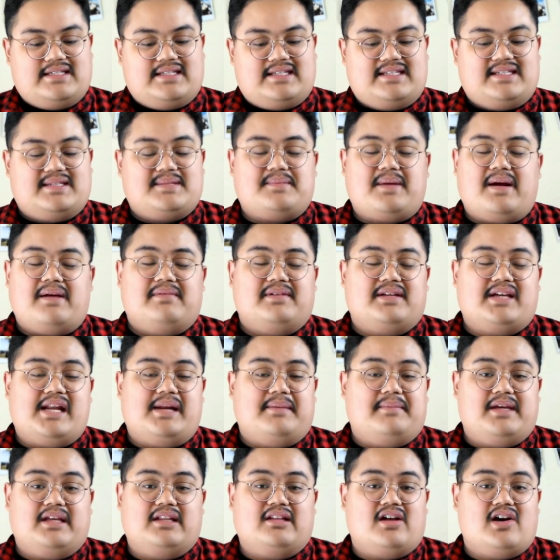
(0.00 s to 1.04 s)
This is probably going to
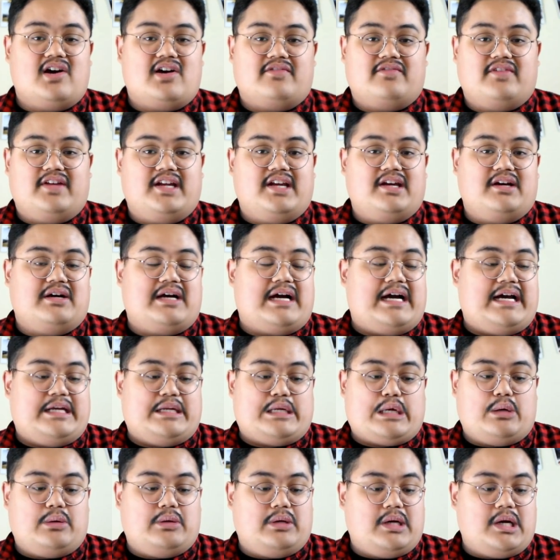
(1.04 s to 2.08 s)
be a long video, I
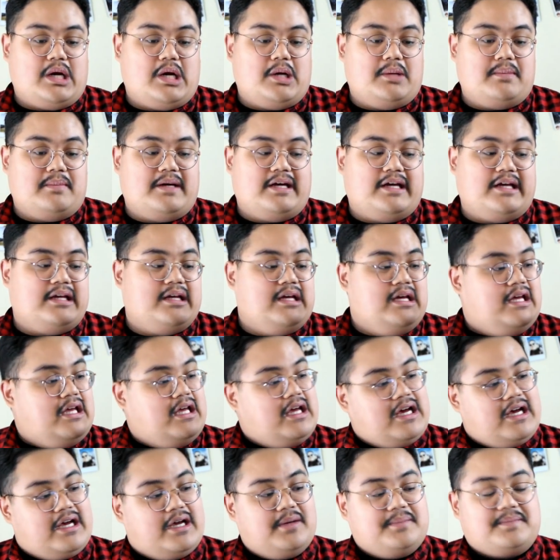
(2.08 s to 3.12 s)
don't know, but
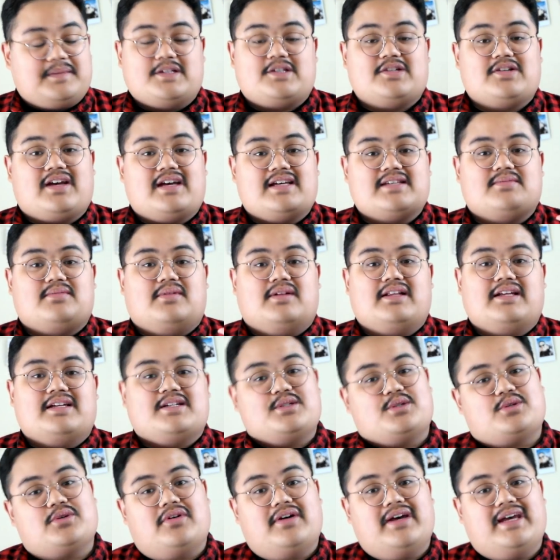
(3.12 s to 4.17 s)
I hope that you guys will
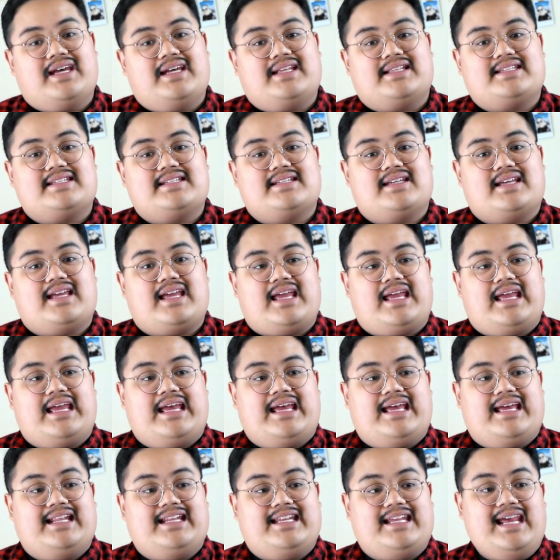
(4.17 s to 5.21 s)
enjoy it.
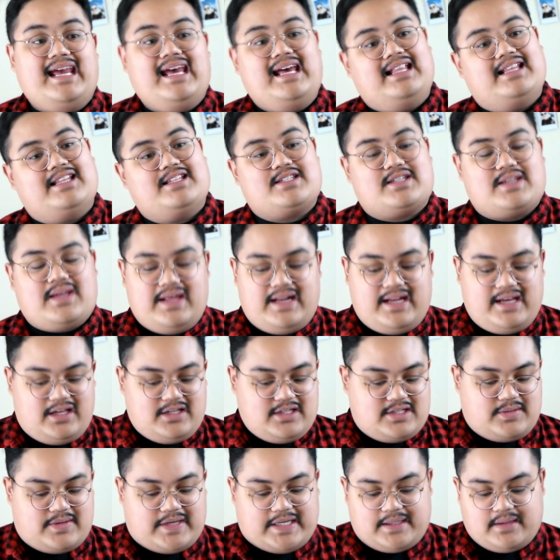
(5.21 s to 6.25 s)
And yeah, let's get
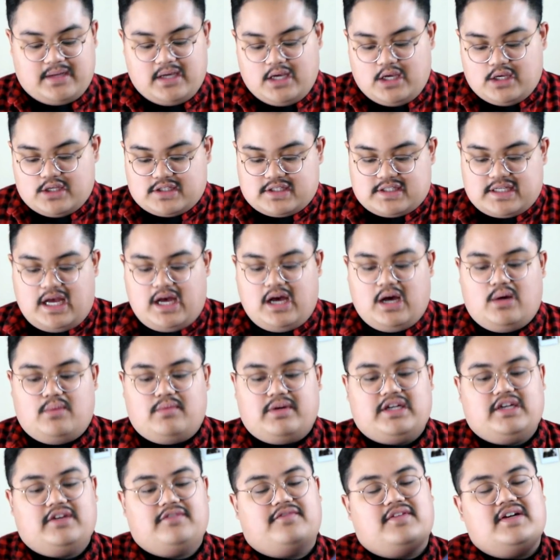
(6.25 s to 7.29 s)
into it. So
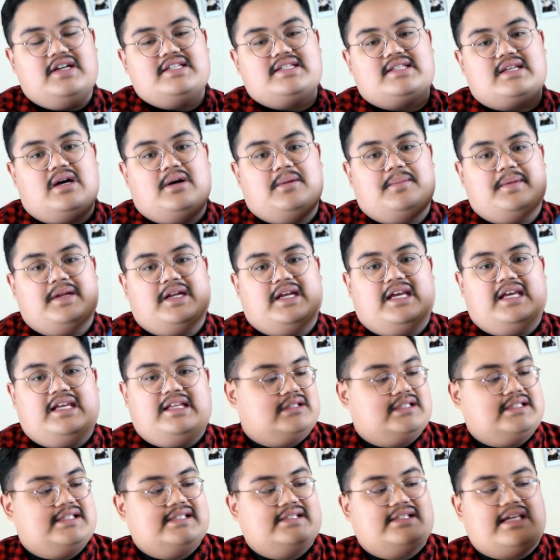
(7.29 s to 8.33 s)
when you first open it,
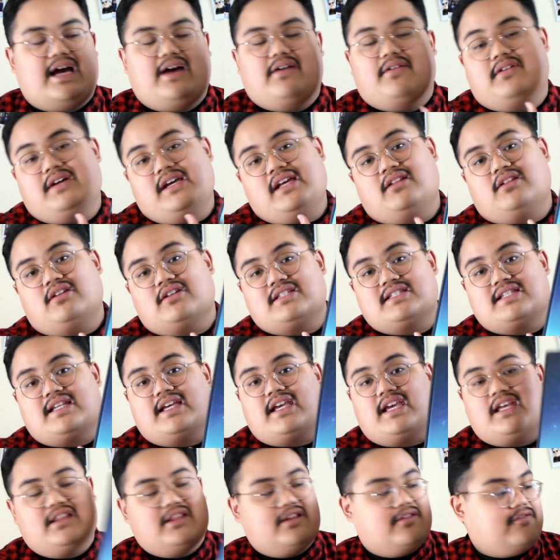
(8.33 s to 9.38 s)
this is how it looks
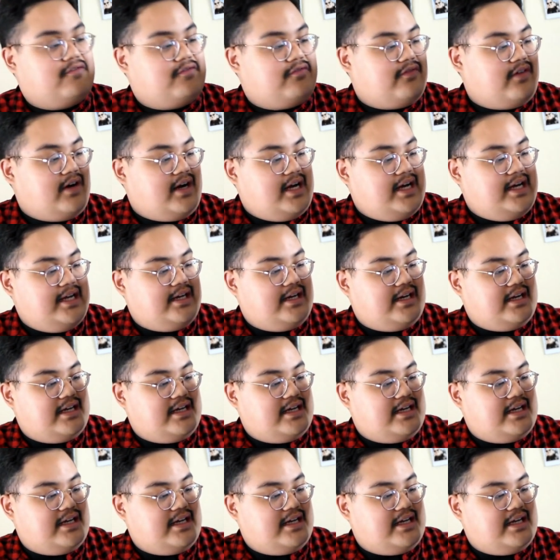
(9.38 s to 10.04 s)
like in the front.